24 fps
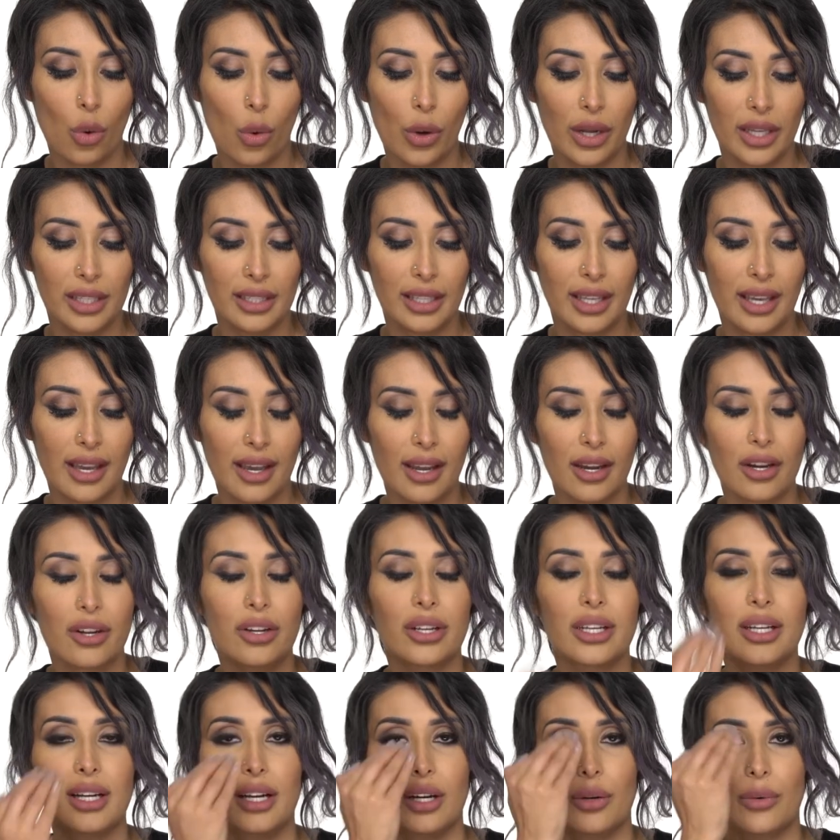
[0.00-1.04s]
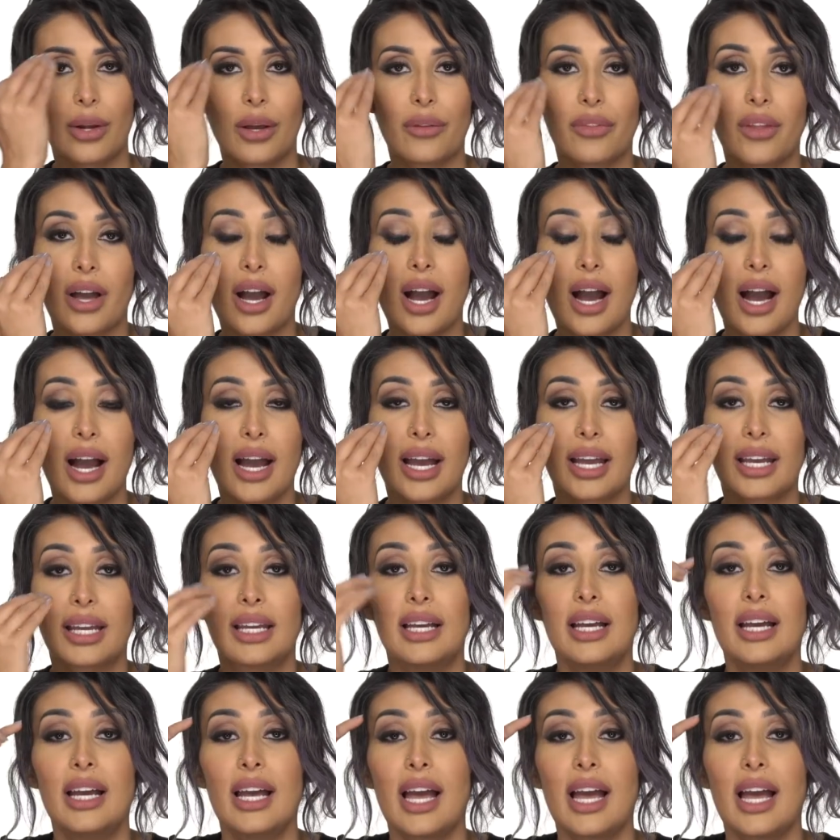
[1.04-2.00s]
oily area around the eye,